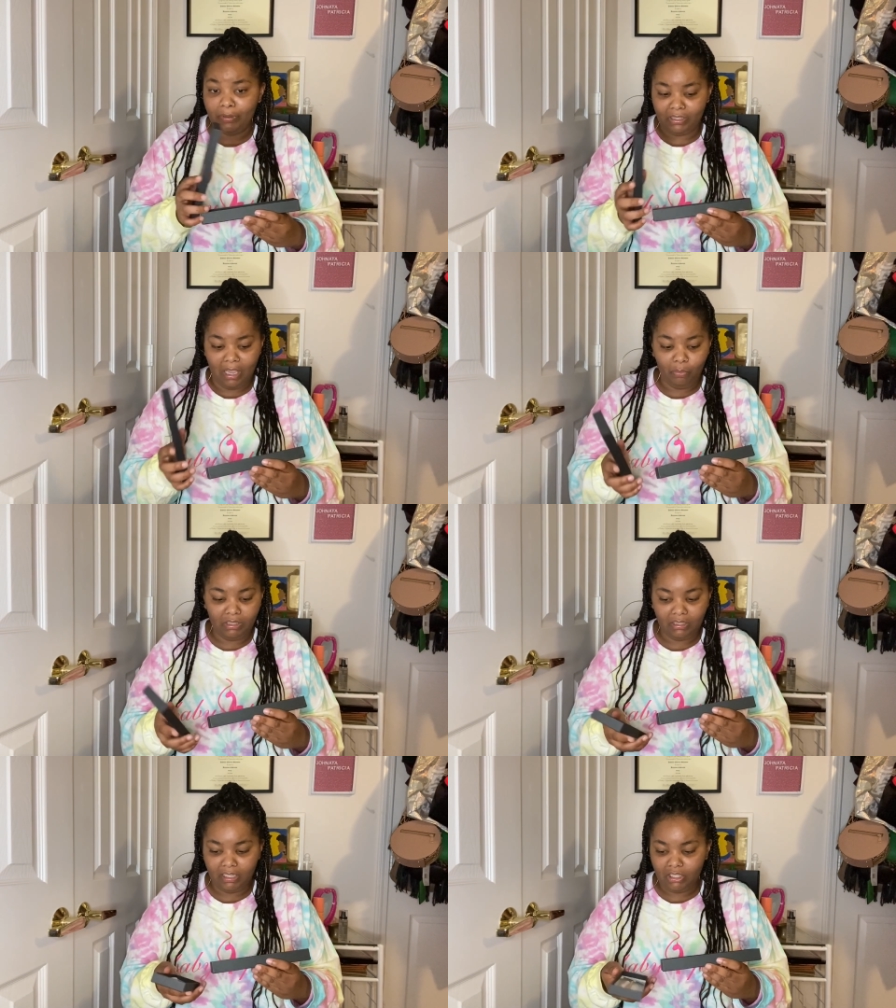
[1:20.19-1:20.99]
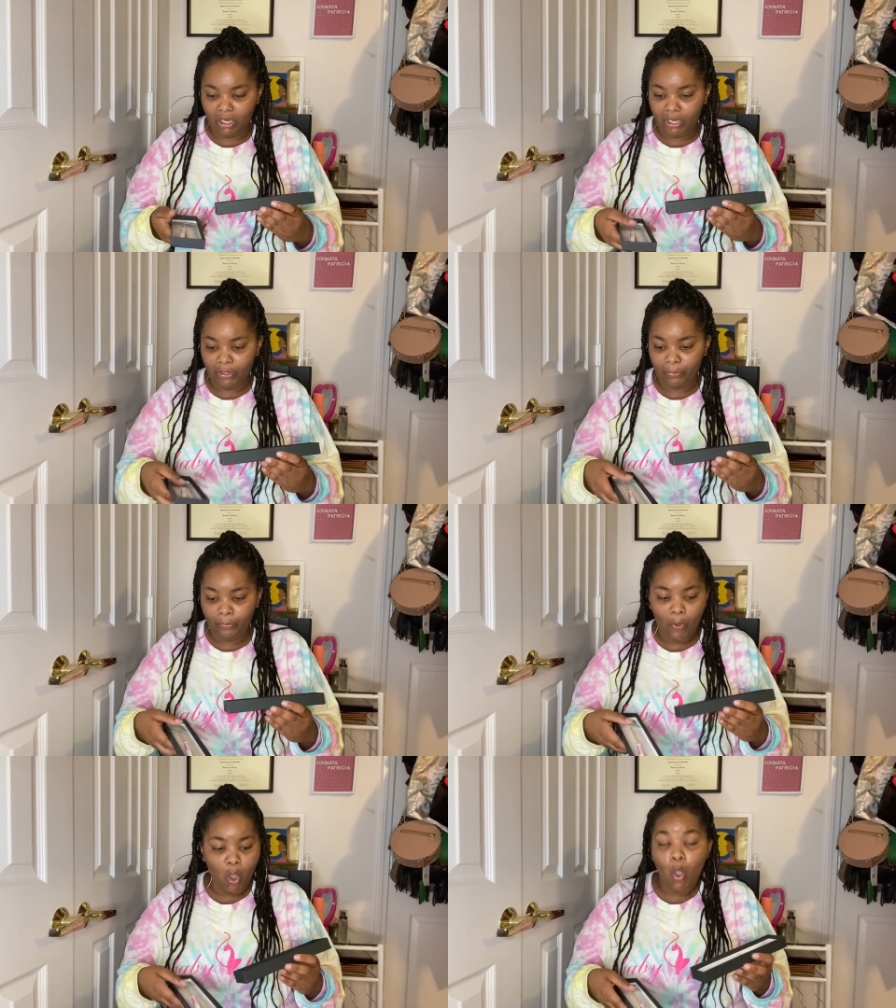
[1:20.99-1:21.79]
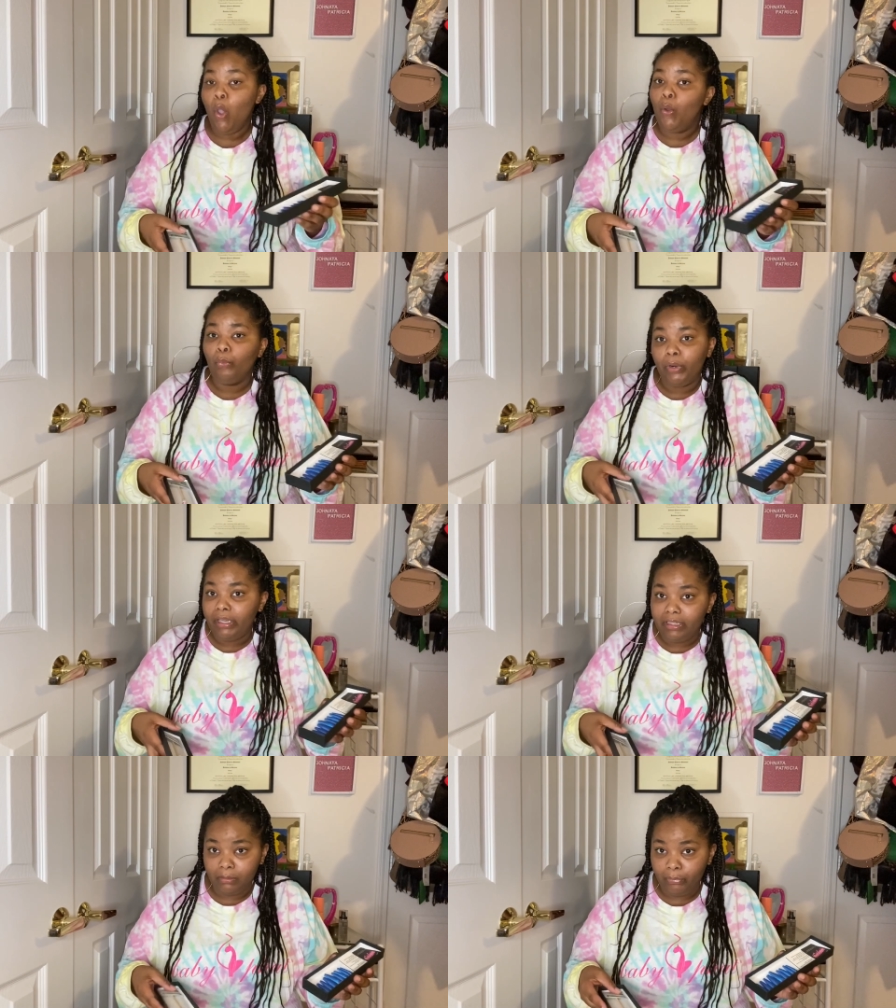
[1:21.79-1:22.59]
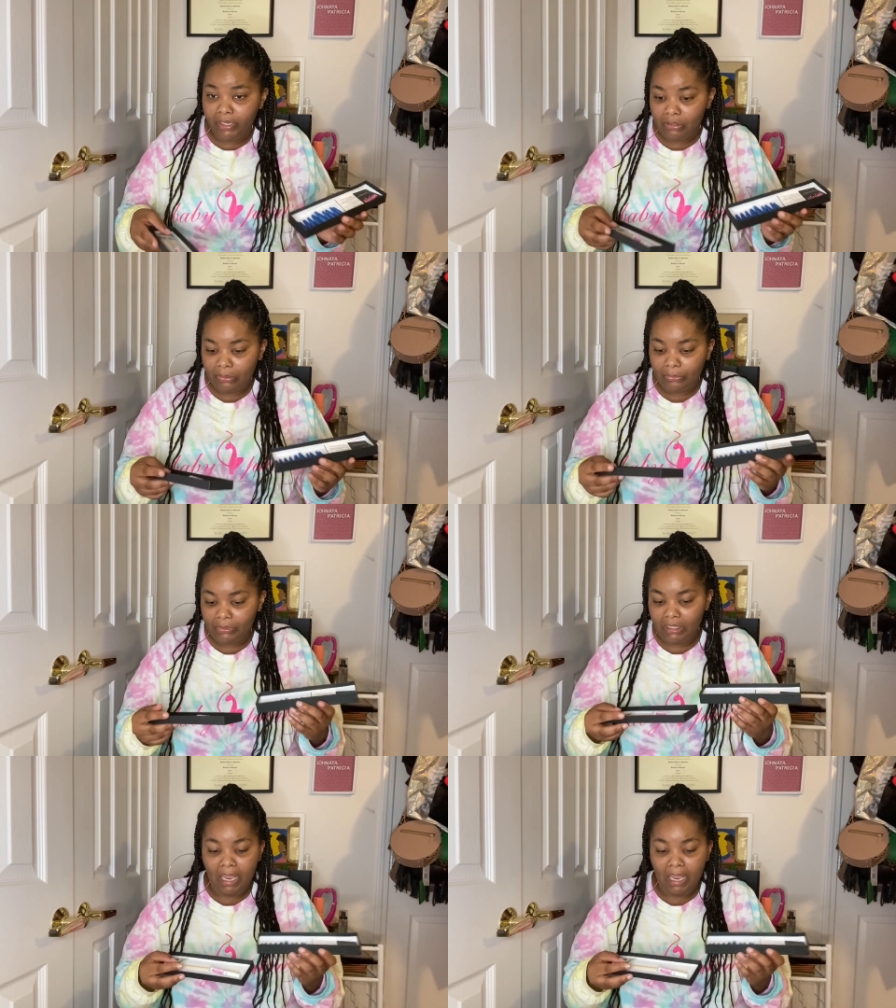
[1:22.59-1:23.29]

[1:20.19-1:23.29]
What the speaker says: so I wanted to let y'all know where to get some press-ons.